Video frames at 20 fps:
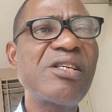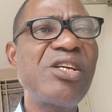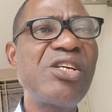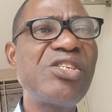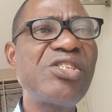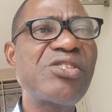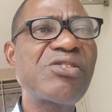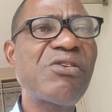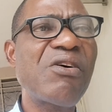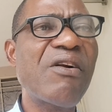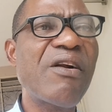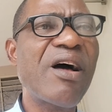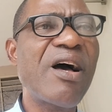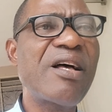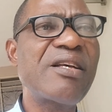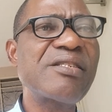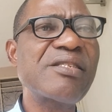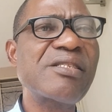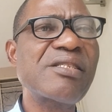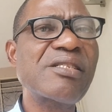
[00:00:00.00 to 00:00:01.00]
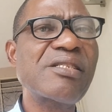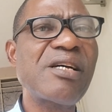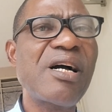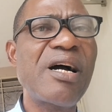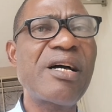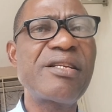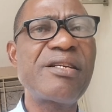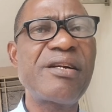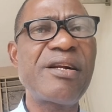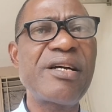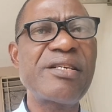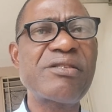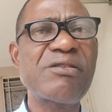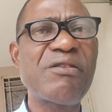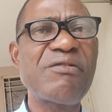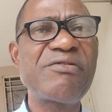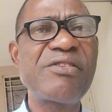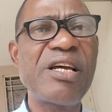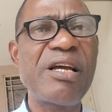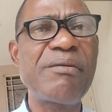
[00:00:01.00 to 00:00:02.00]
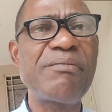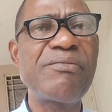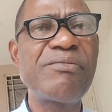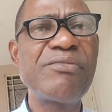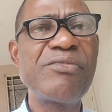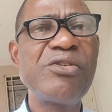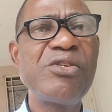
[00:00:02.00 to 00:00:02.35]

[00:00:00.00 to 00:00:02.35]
insurance, and the rest of them.